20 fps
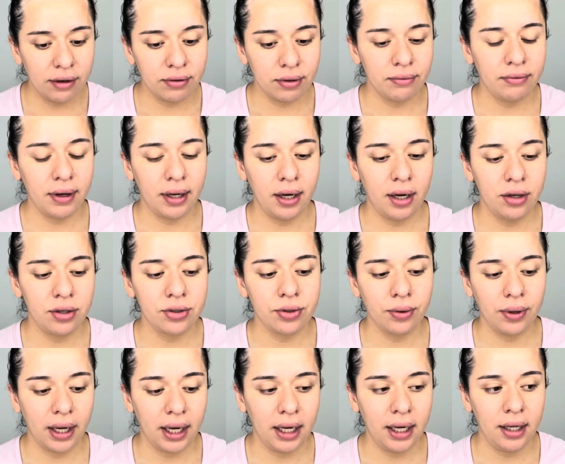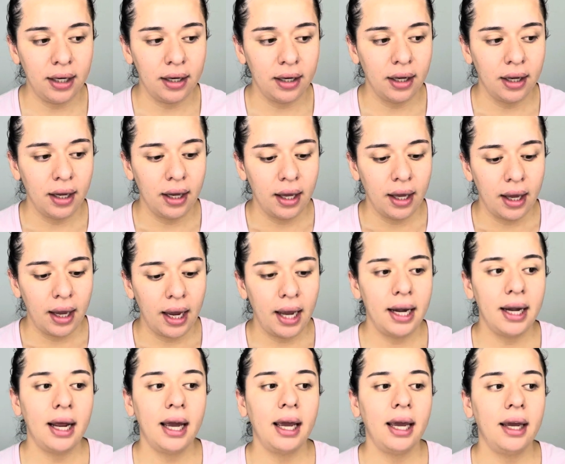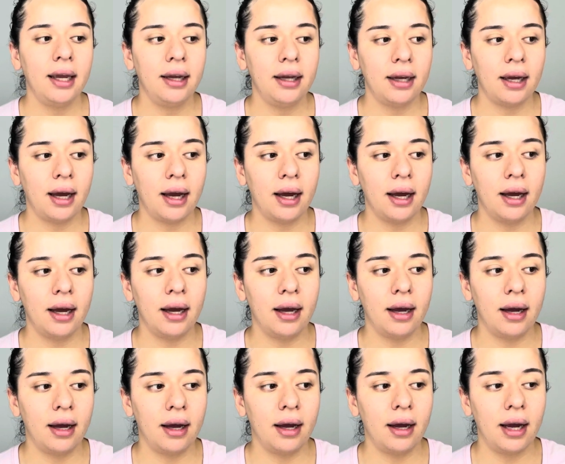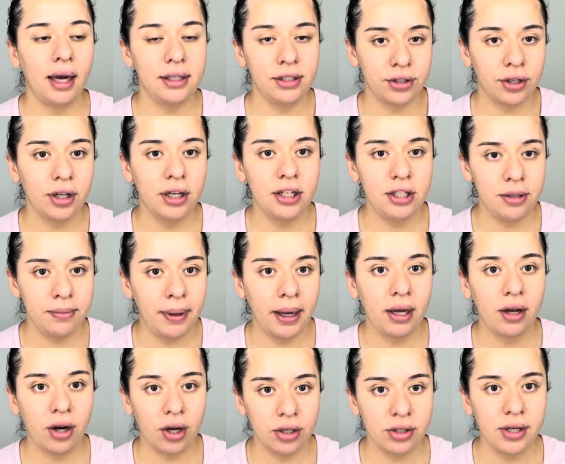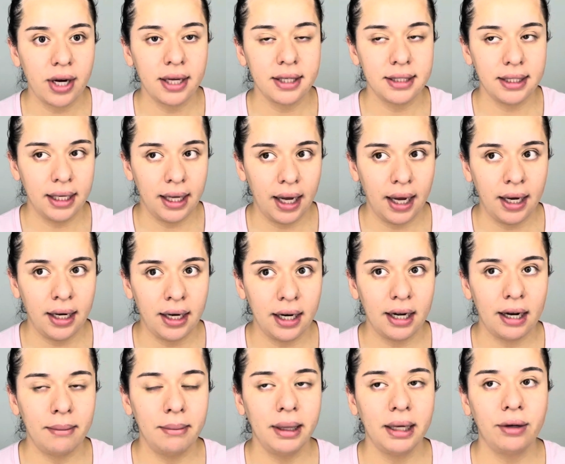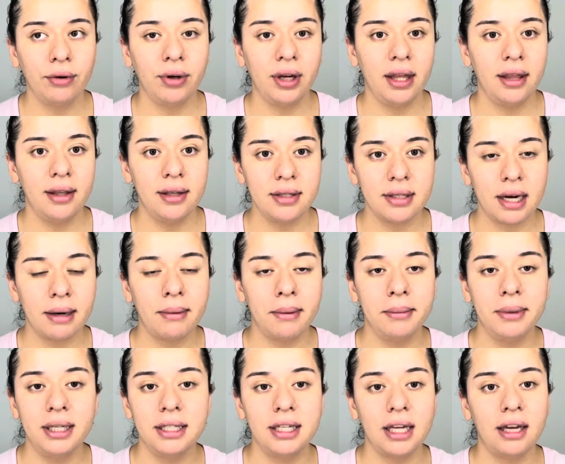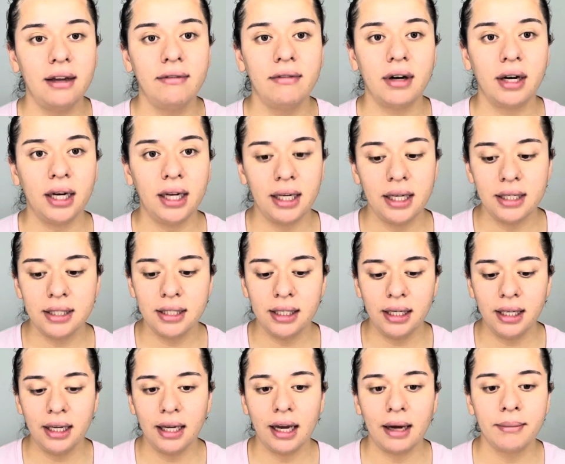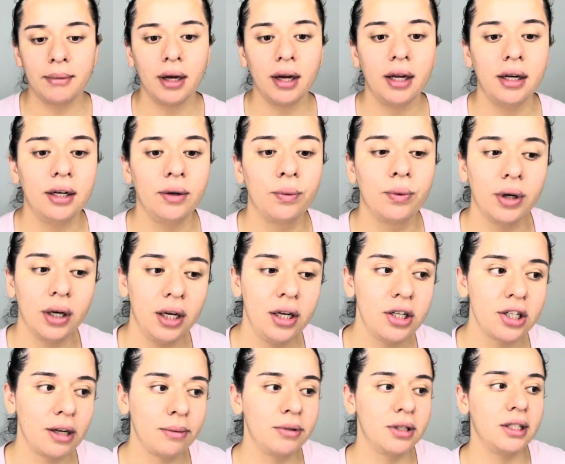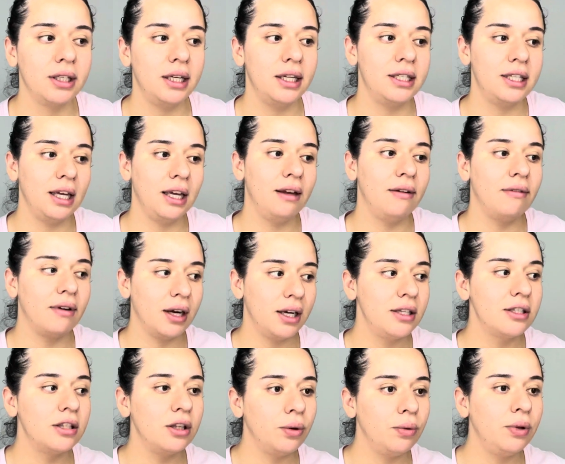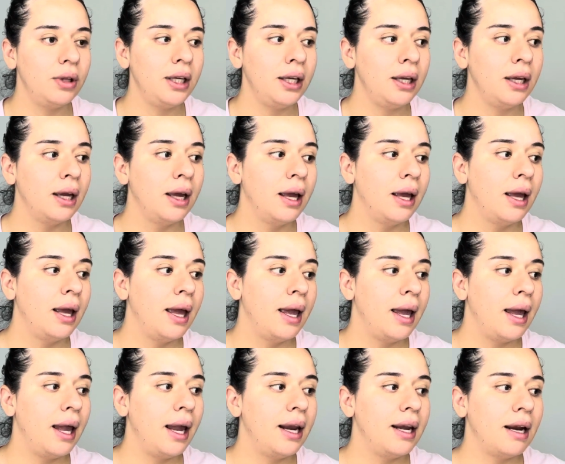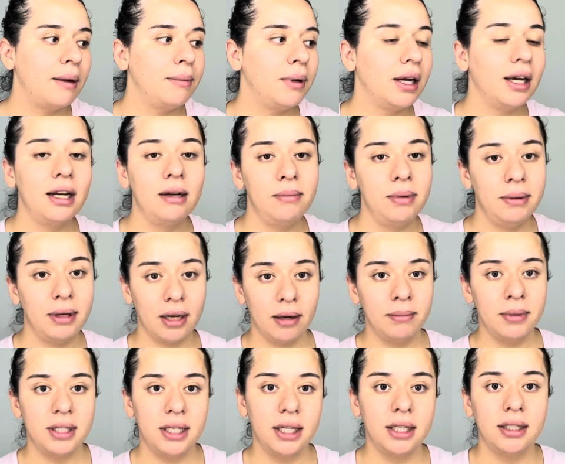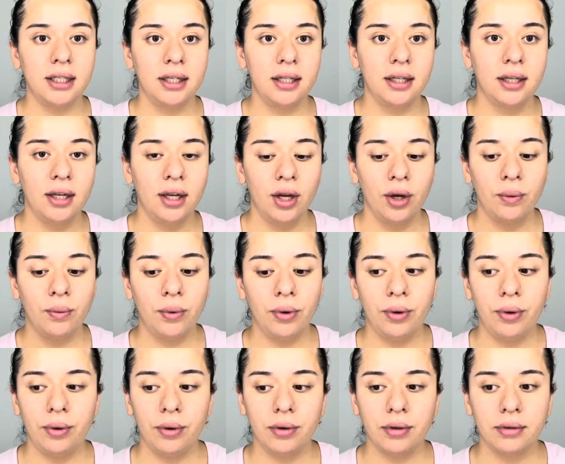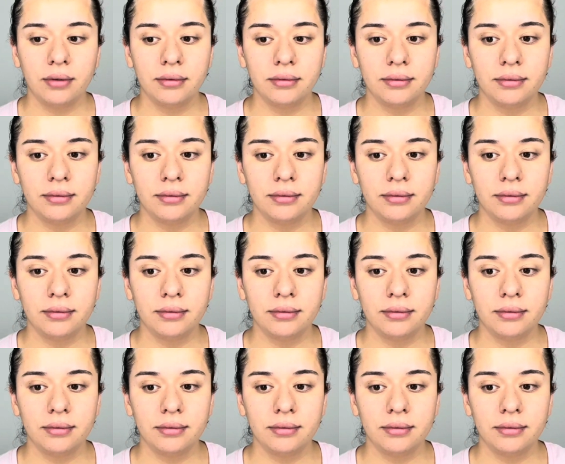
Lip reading: from financial aid, and I started to buy contracts again. And I'm like, okay, this time I'm gonna take it very easily. I'm not gonna rush. I'm just gonna take it very slowly, and I'm not gonna become addicted. Well,